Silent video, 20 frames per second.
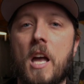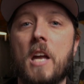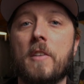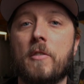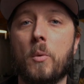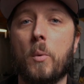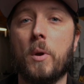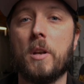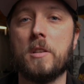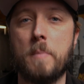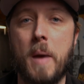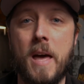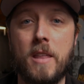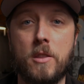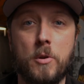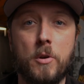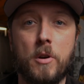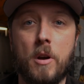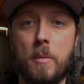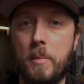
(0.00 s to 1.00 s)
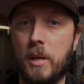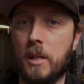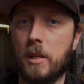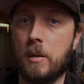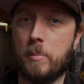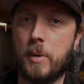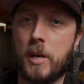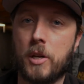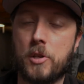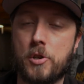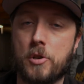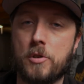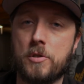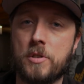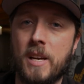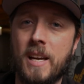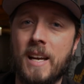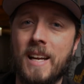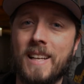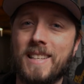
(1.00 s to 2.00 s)
Hey everyone, it's Matthew here at Midland
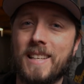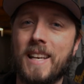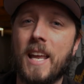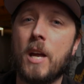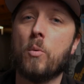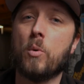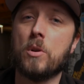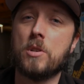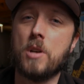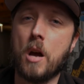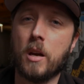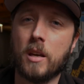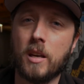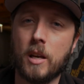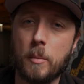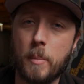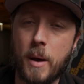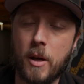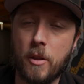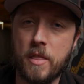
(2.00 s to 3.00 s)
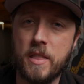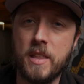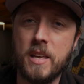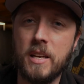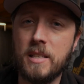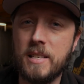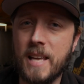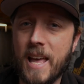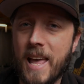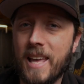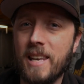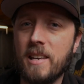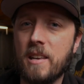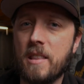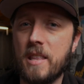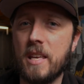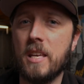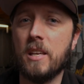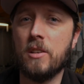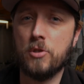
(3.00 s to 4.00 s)
Pictures. Today we're talking about the 10
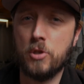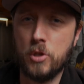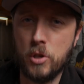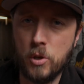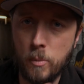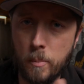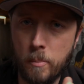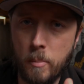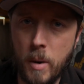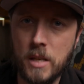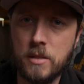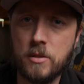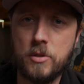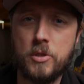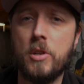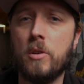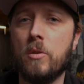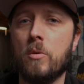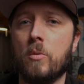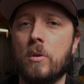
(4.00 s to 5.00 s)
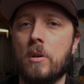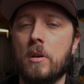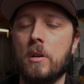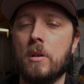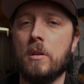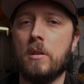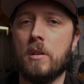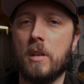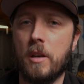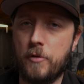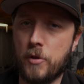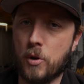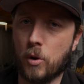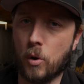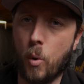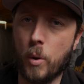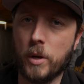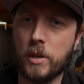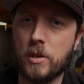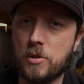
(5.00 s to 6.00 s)
things you must do if you're
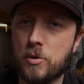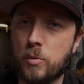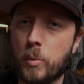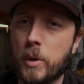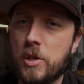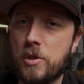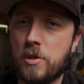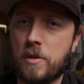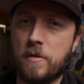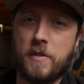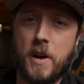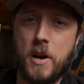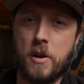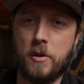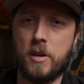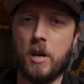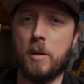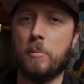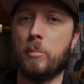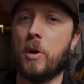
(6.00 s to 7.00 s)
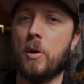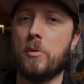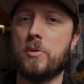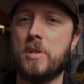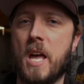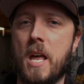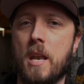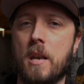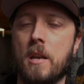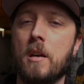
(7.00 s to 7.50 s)
going to switch to Final Cut Pro X.